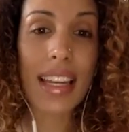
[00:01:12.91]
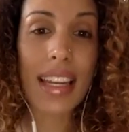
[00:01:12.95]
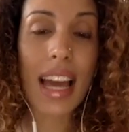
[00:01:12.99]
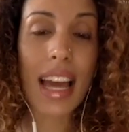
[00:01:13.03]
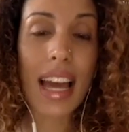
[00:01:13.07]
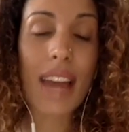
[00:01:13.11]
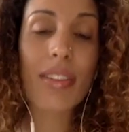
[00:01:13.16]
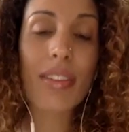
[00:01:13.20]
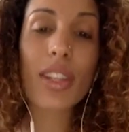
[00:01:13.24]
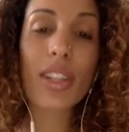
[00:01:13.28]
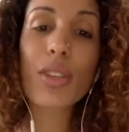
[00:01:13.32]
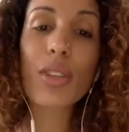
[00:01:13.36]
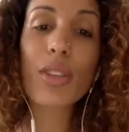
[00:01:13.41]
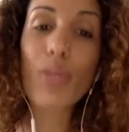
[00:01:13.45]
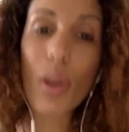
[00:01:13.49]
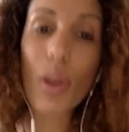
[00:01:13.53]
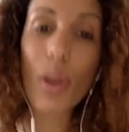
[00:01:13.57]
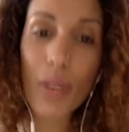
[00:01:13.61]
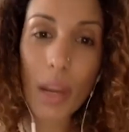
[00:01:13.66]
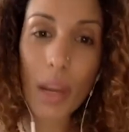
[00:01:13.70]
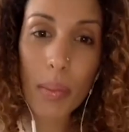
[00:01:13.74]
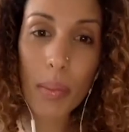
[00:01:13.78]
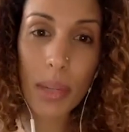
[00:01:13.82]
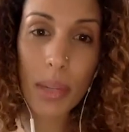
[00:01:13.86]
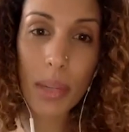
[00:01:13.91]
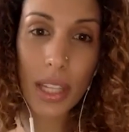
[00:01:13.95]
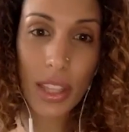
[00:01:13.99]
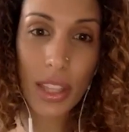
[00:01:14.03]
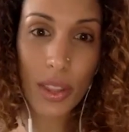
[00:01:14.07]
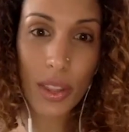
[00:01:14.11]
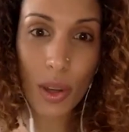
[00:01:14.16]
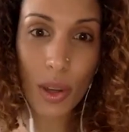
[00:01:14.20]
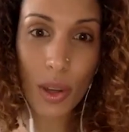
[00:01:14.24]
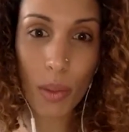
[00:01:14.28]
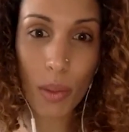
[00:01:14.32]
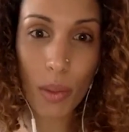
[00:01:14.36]
having grown up in
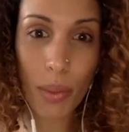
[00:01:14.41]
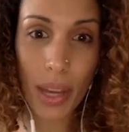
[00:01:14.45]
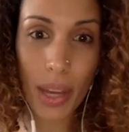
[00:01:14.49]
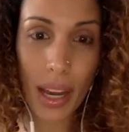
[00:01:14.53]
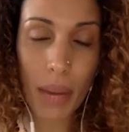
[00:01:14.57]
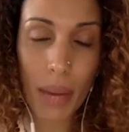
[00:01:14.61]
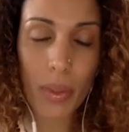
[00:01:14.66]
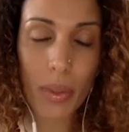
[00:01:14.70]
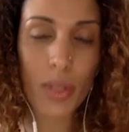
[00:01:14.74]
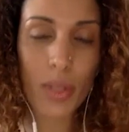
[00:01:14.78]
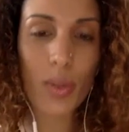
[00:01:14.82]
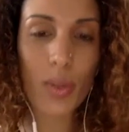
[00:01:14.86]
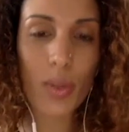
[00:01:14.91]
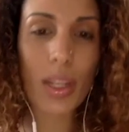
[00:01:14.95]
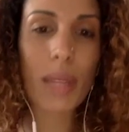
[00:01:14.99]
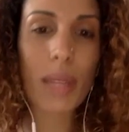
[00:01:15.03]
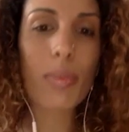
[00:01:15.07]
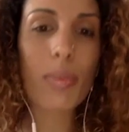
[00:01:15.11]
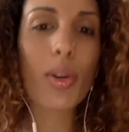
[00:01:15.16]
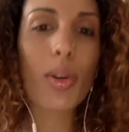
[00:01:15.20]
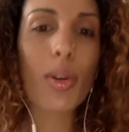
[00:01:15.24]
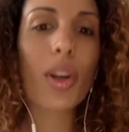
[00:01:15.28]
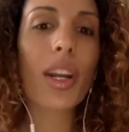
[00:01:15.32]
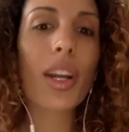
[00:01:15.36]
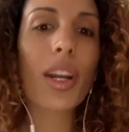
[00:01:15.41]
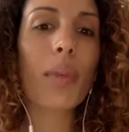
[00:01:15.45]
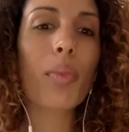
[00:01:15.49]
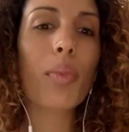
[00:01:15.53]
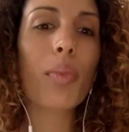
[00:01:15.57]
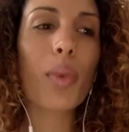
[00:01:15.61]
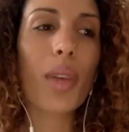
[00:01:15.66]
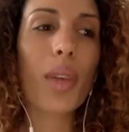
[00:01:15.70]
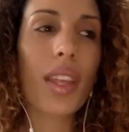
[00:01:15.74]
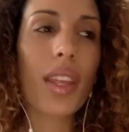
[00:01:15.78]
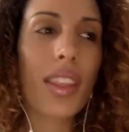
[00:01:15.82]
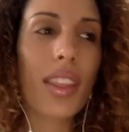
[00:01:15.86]
Ethiopia, I was really brought up
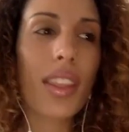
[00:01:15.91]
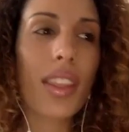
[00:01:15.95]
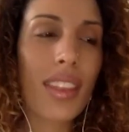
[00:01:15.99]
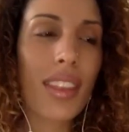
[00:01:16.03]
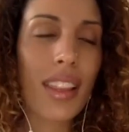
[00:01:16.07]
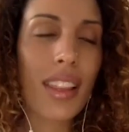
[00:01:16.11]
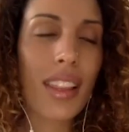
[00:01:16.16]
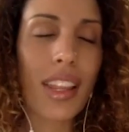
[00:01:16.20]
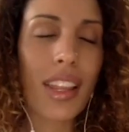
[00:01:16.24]
with the